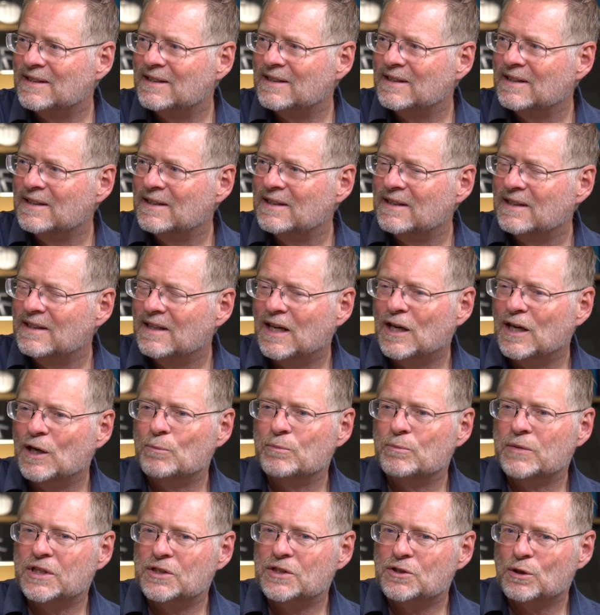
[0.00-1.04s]
Yes.
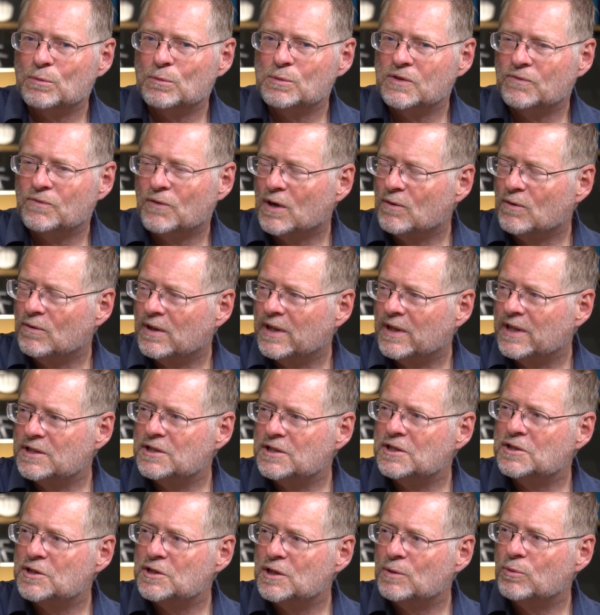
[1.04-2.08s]
Um, in terms of our
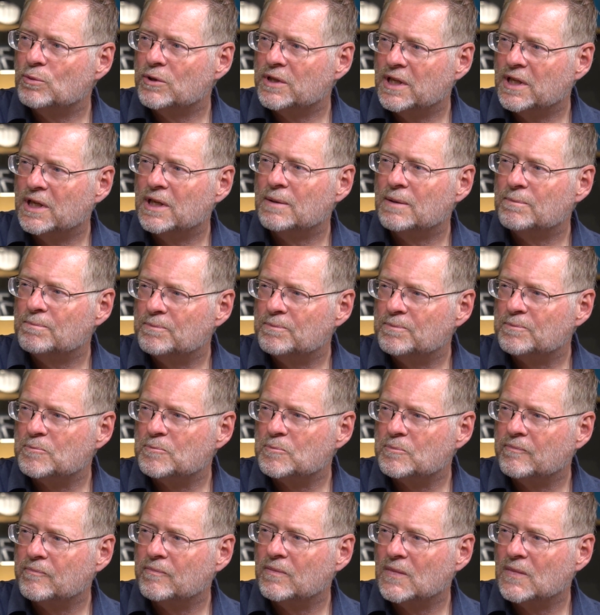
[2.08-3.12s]
relationship with Him.
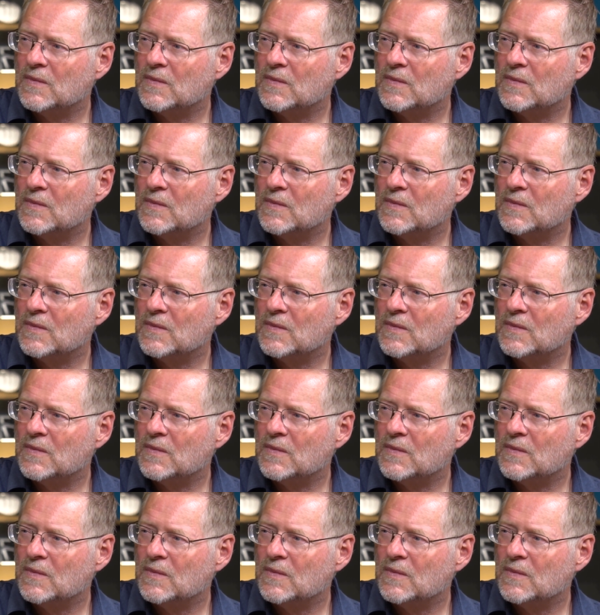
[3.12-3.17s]
Yeah.